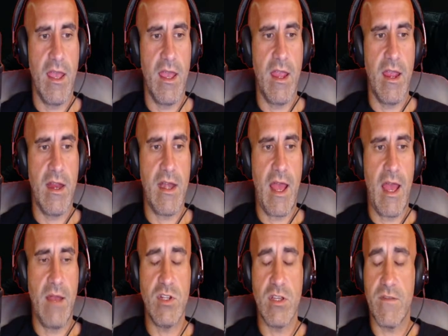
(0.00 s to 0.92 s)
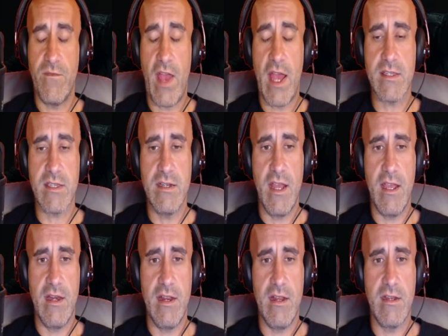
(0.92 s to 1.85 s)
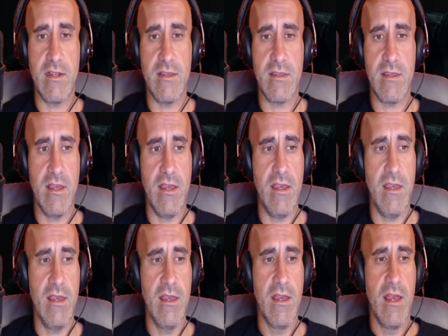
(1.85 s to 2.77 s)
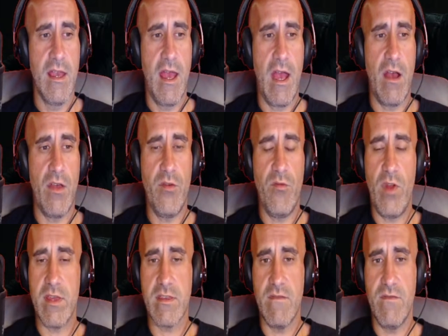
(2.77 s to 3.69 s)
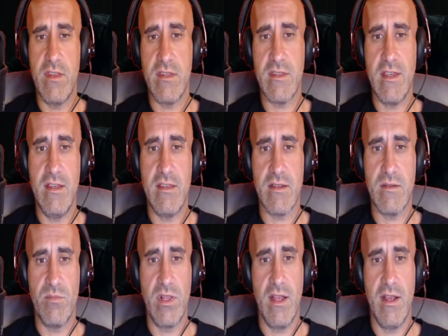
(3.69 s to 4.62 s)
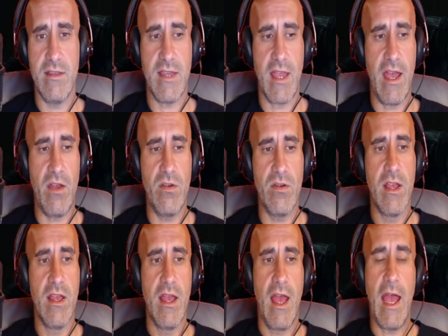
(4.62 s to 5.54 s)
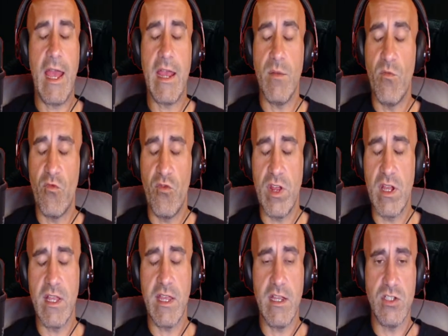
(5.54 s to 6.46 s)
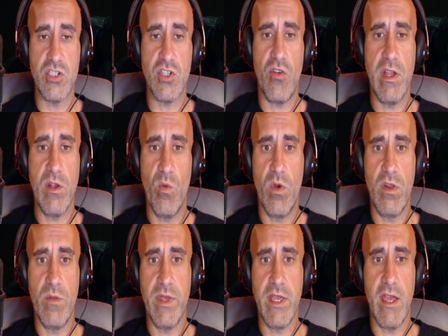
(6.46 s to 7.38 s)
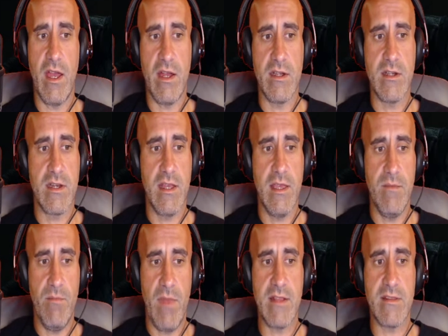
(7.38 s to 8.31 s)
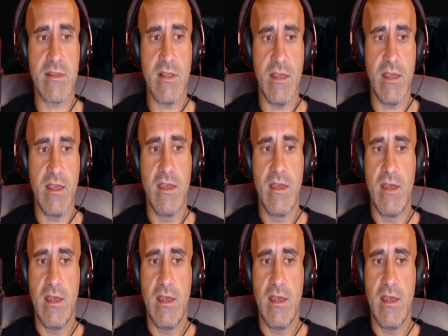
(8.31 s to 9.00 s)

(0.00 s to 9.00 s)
And I'm just fascinated to see how the rest of this season plays out. I am really enjoying World Beyond immensely.